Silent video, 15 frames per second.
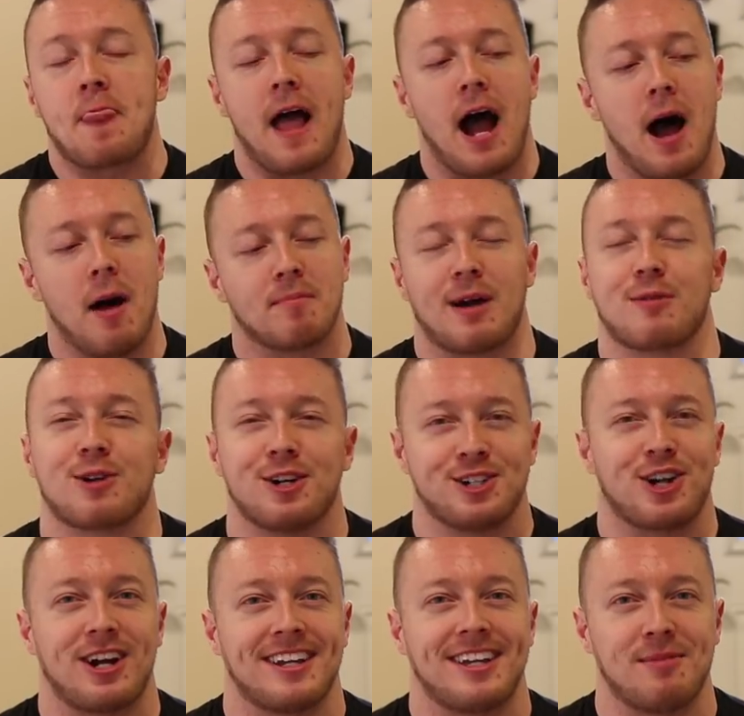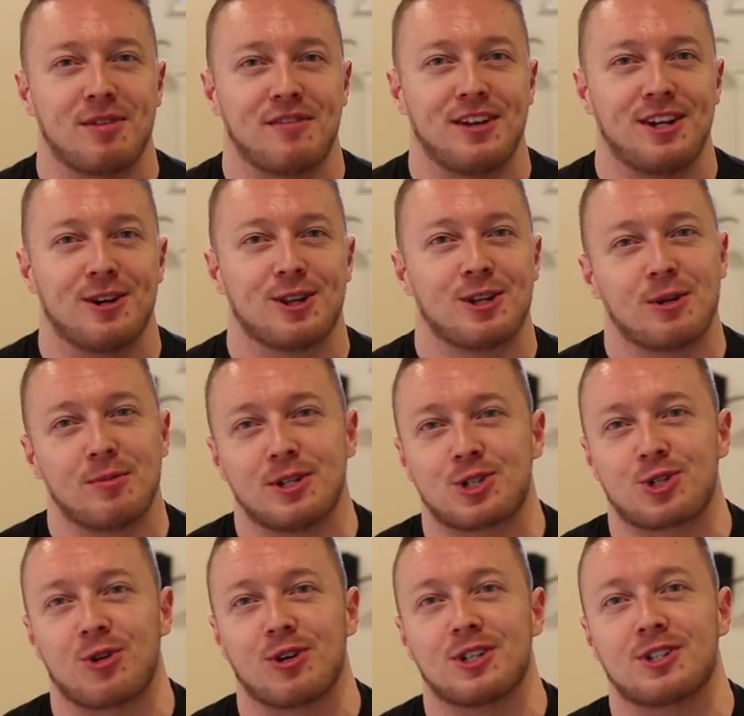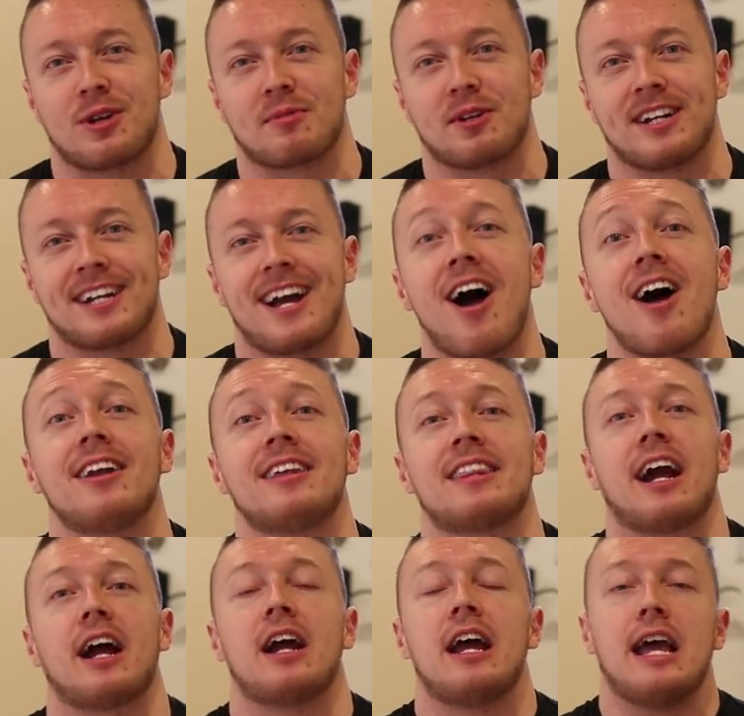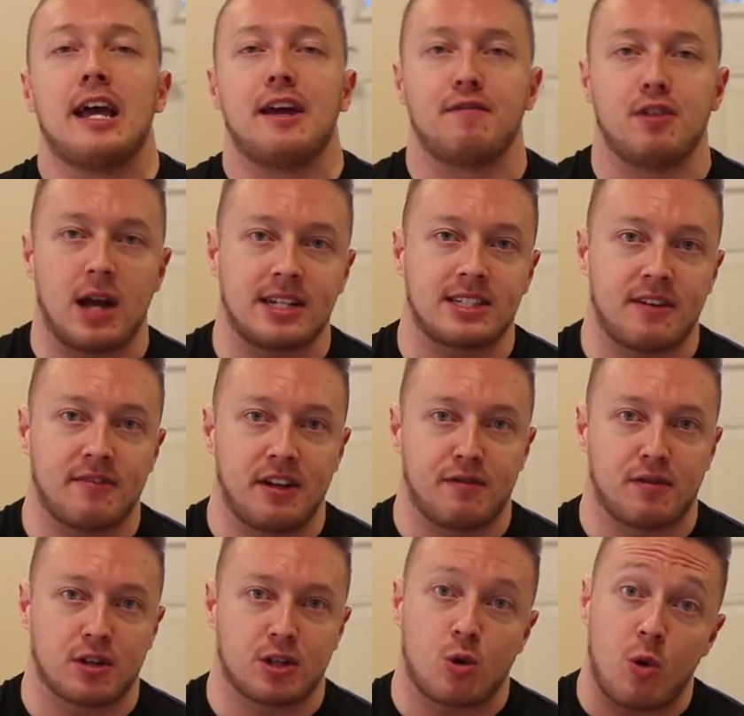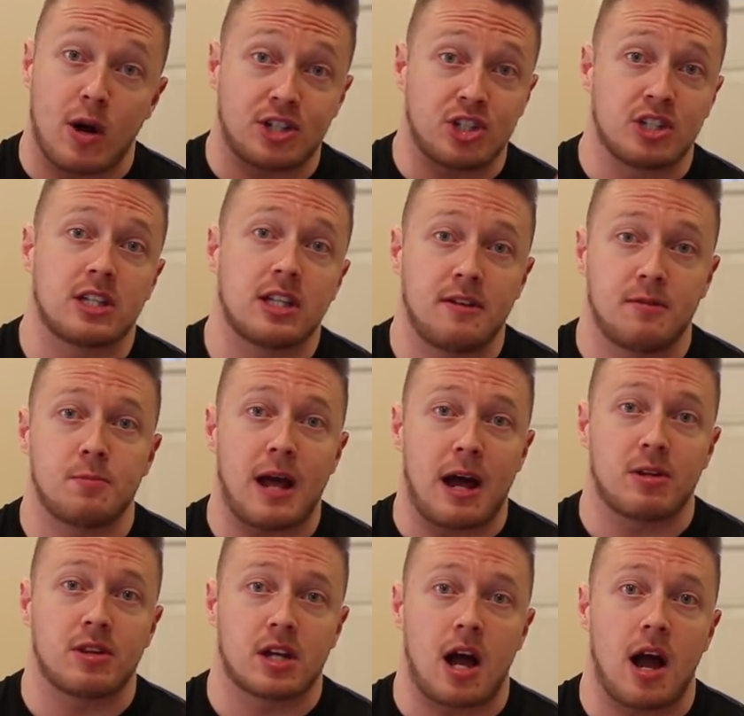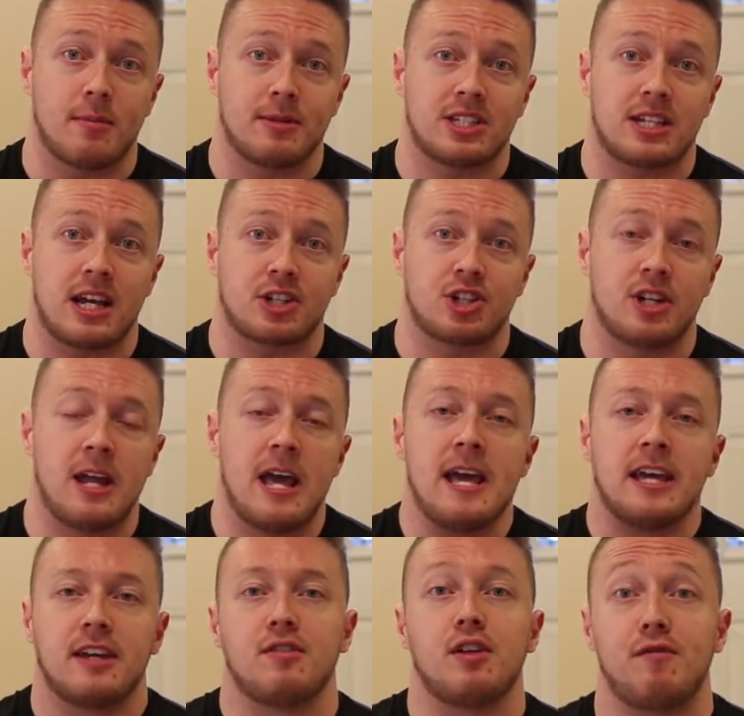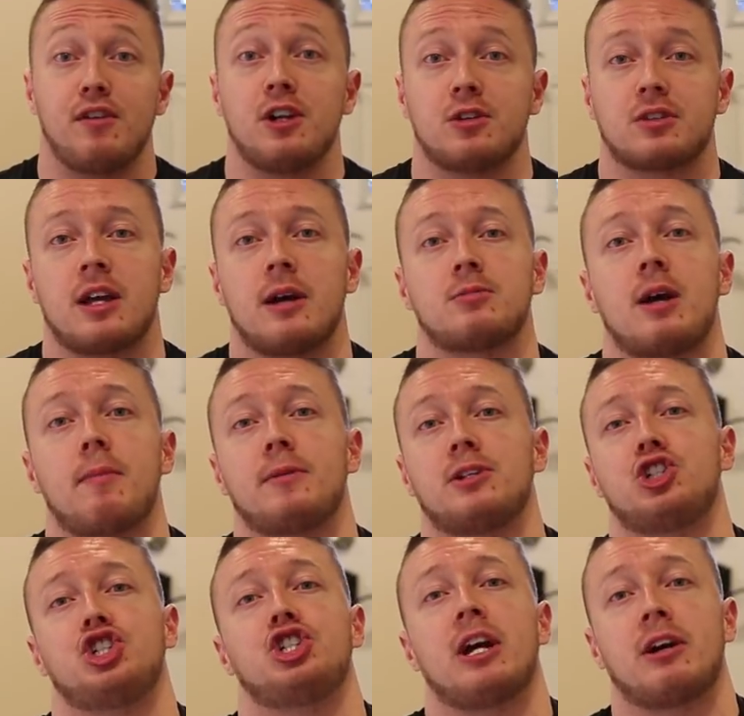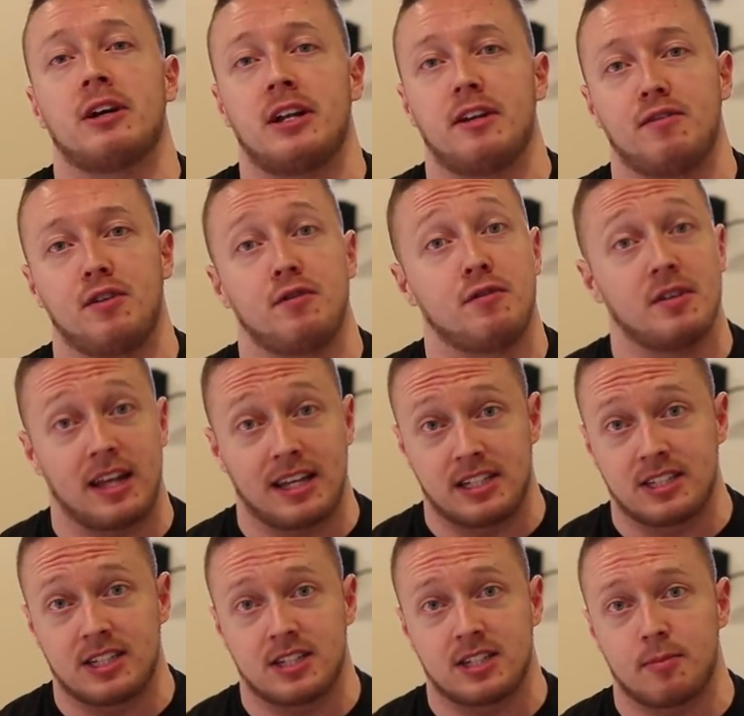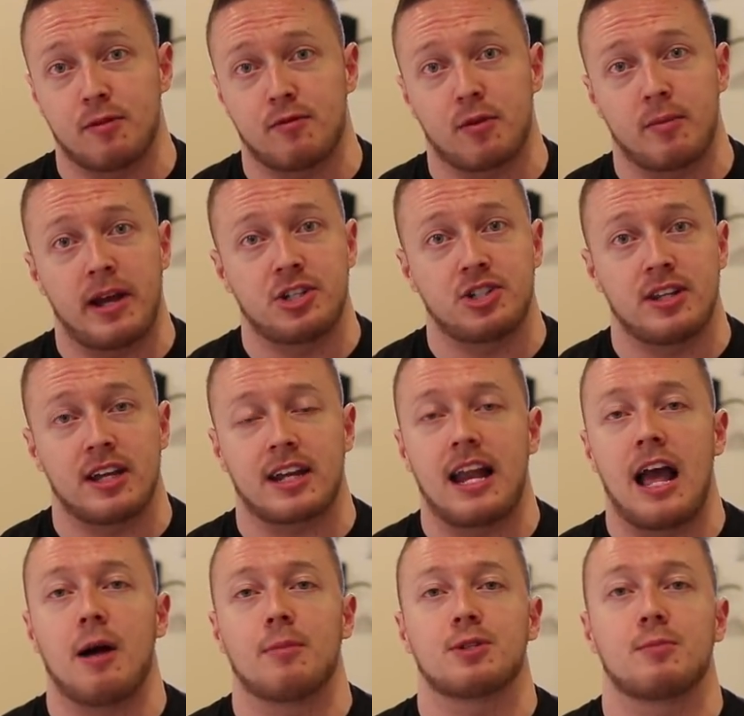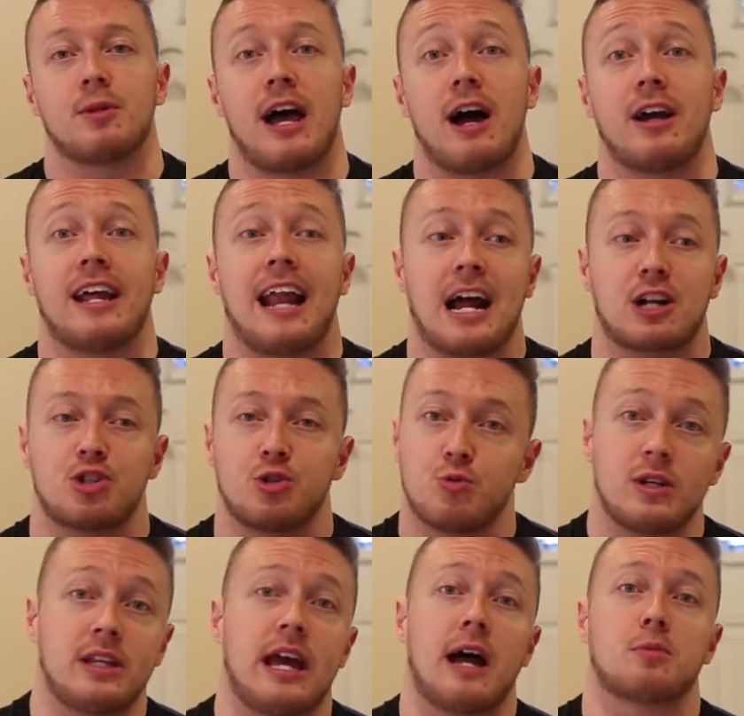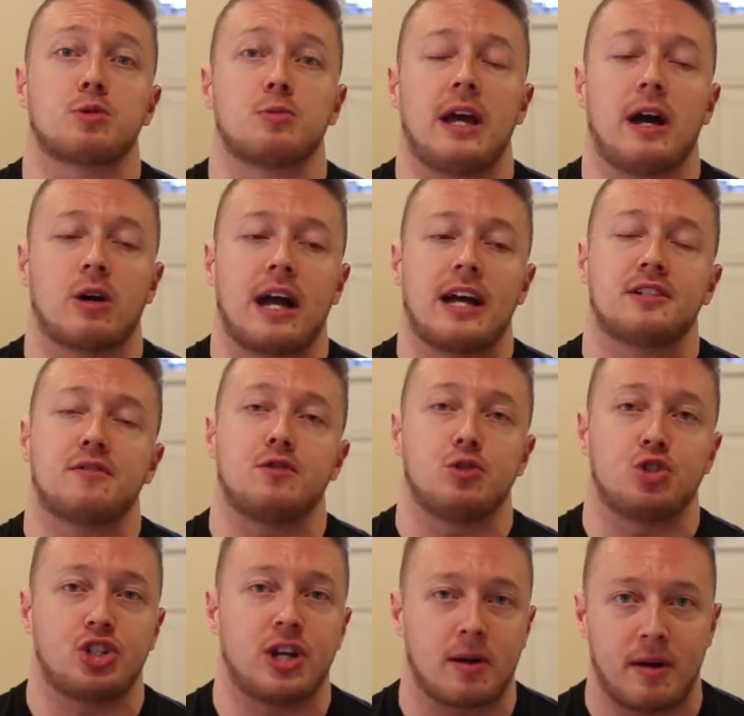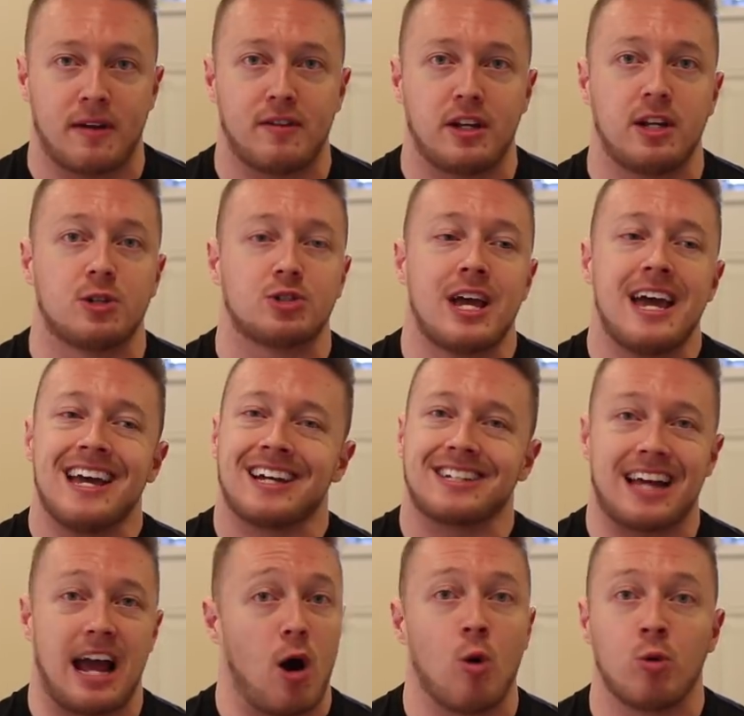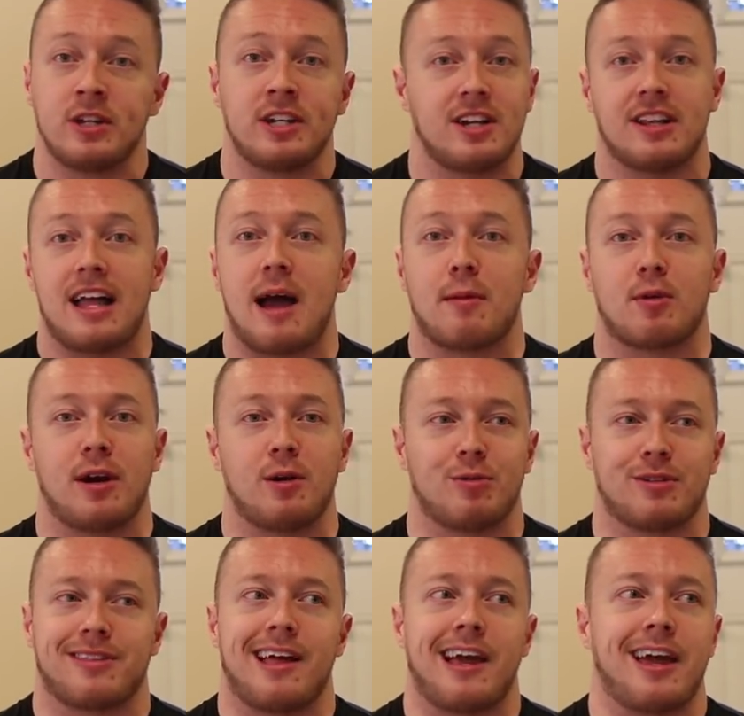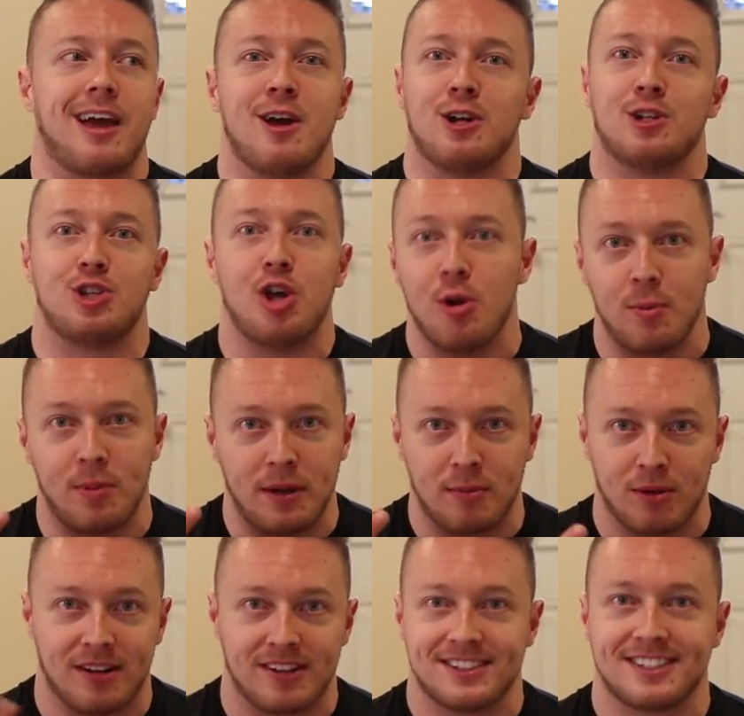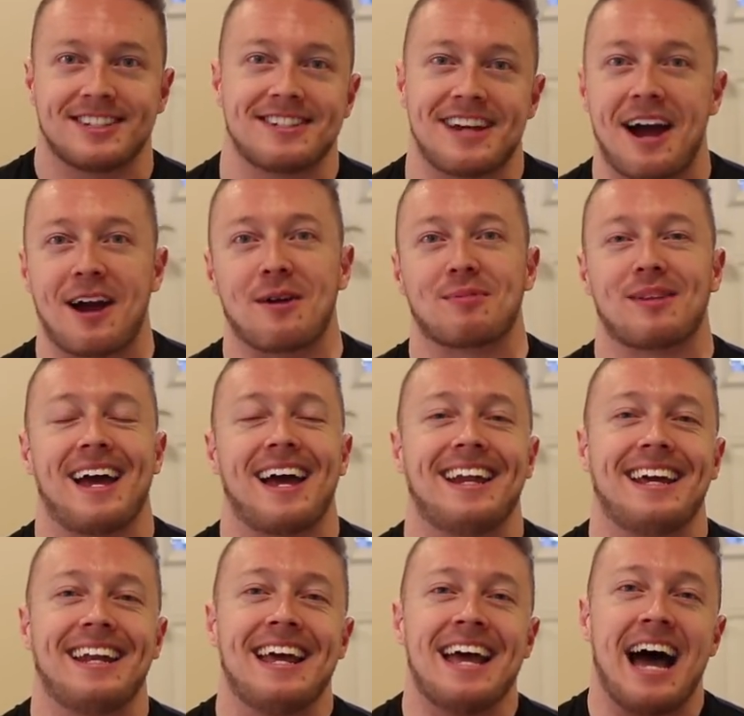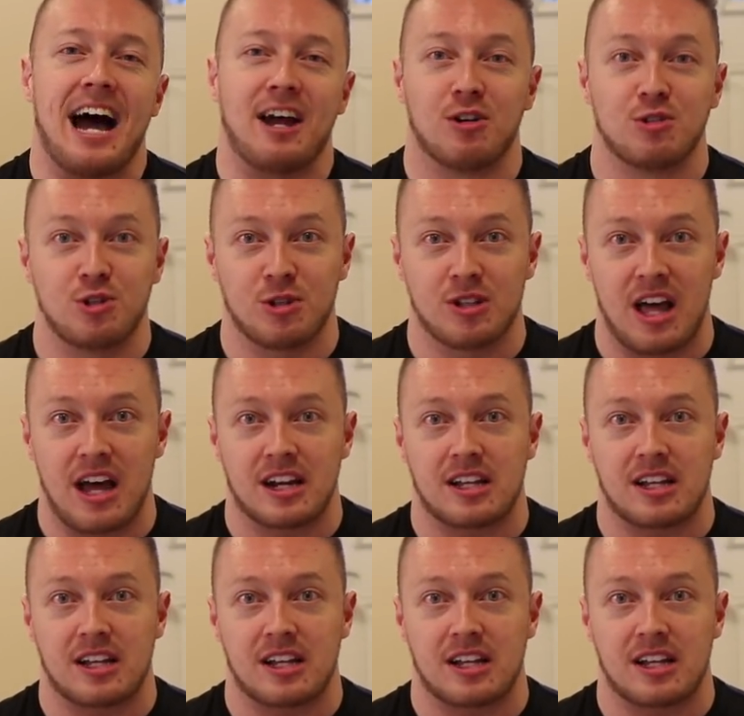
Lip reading: I'm going to try to keep the video a little bit shorter, so I'm going to cut it there. If you guys have any further questions, leave them down in the comments section. Give the video a thumbs up and share it if you feel like this is some information that can help someone out. It actually really helps me out, guys, if you share my videos, because I only collaborate with like 2 people on this entire planet. I don't do a lot